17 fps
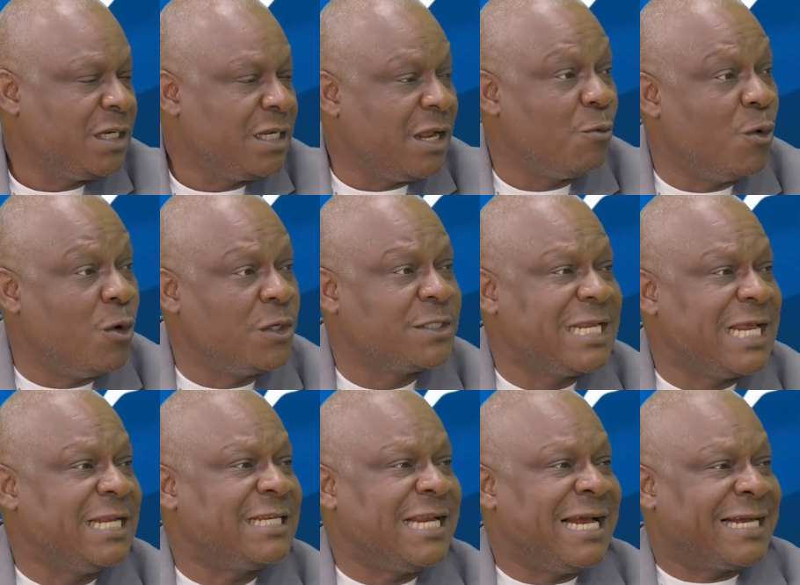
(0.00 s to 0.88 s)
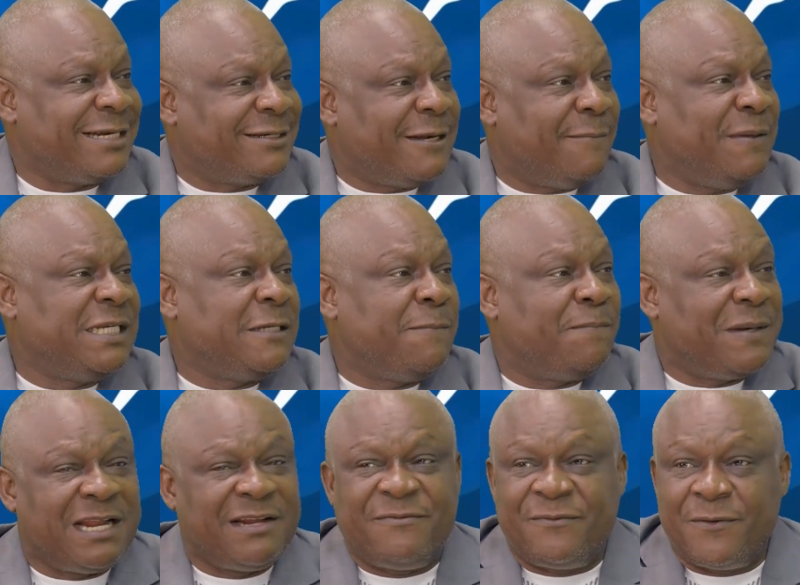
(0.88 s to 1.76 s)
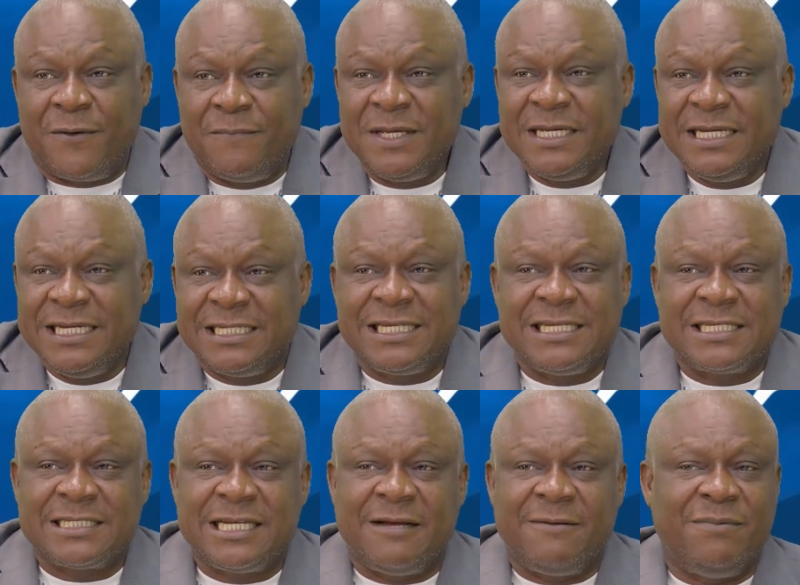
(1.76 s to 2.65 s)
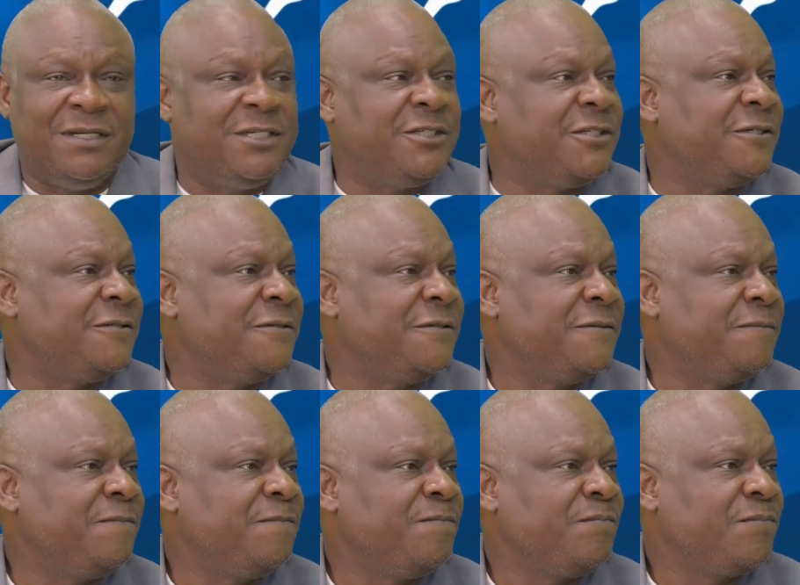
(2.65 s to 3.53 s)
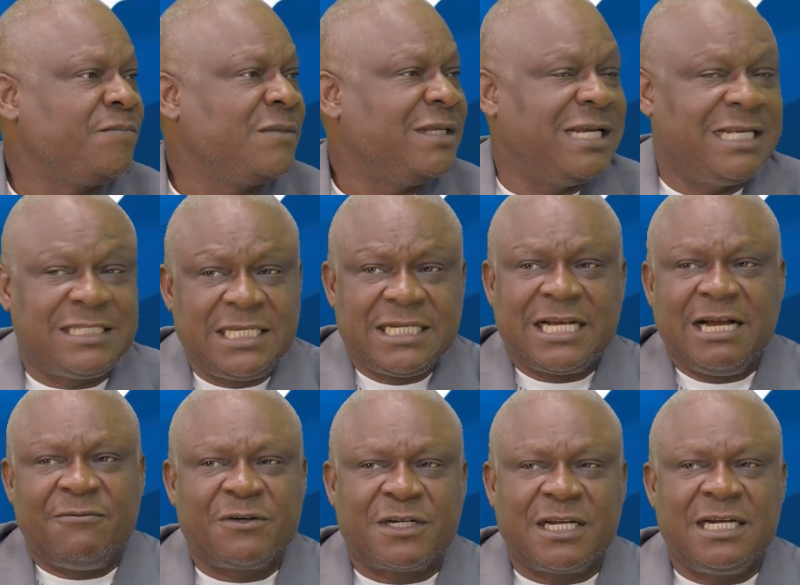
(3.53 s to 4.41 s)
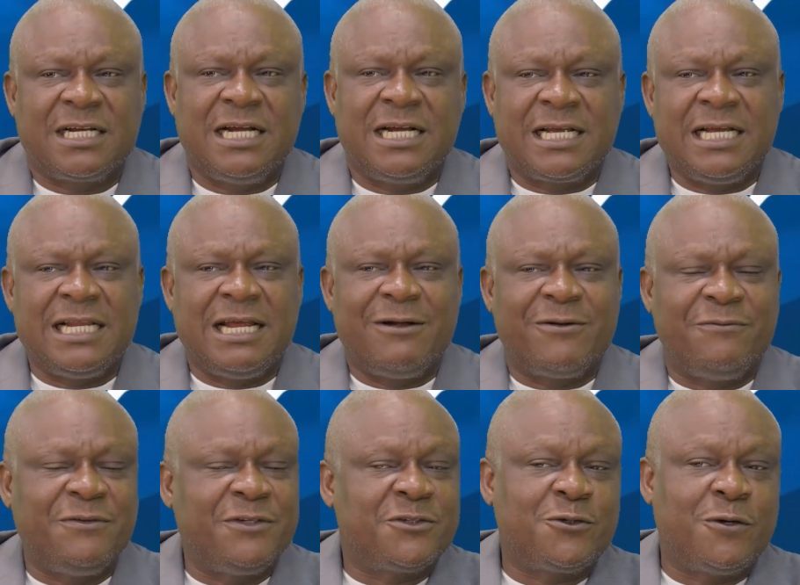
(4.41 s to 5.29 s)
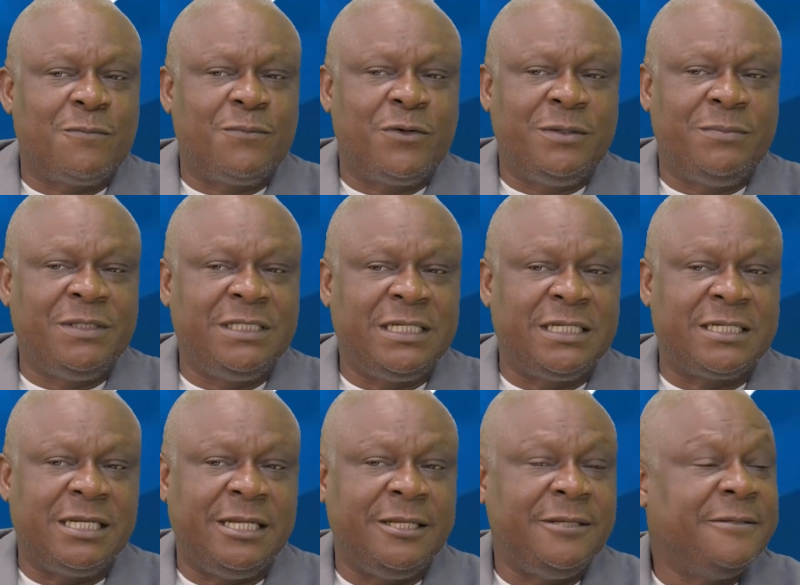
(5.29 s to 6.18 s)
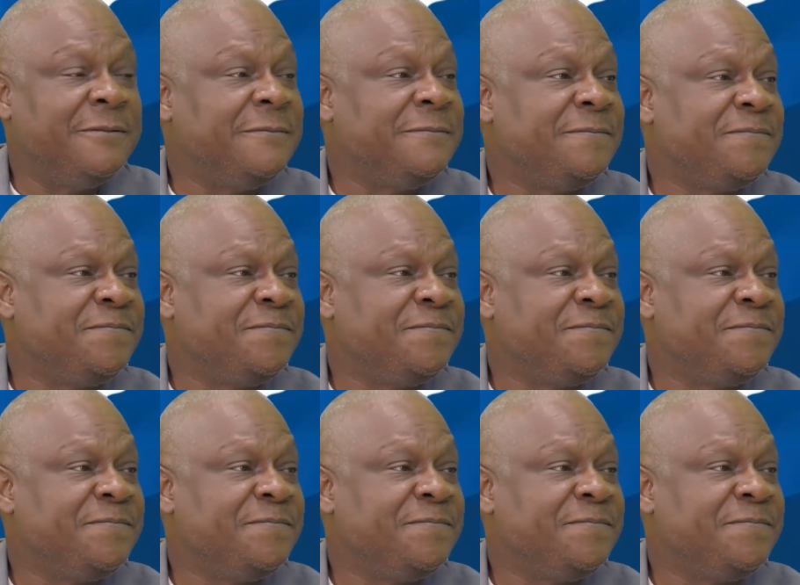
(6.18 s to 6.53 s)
Now, once that accountability platform is established, I think Africa can get out of its trouble immediately.